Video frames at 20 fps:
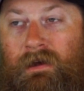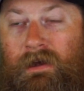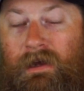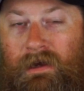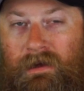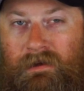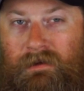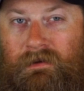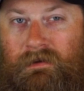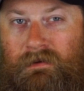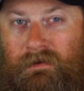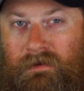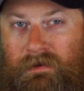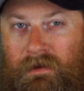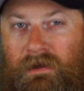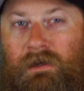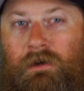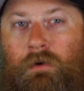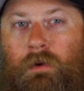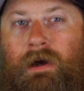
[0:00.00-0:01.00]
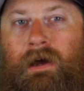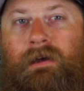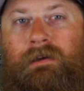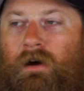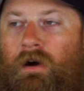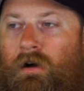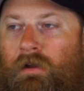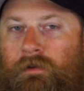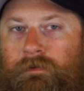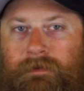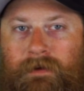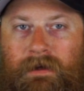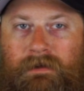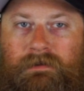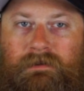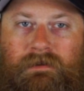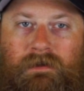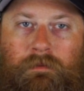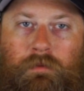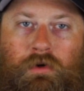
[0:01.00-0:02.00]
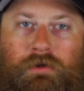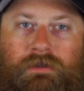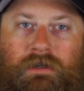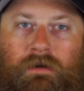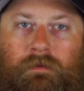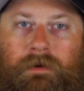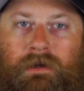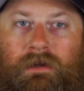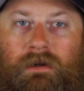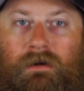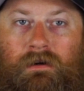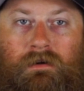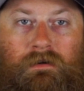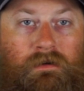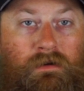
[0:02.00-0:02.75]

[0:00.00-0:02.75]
in the US. All the fastest imports gonna be there.